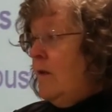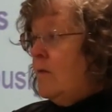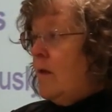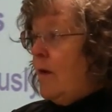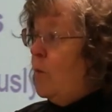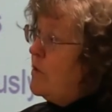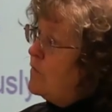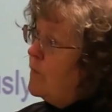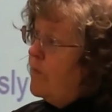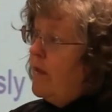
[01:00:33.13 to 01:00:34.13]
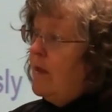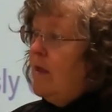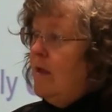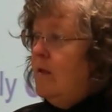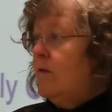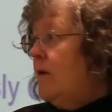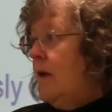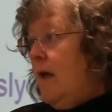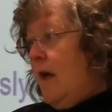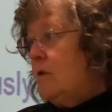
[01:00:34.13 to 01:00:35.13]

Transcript: it's like wishful thinking isn't going to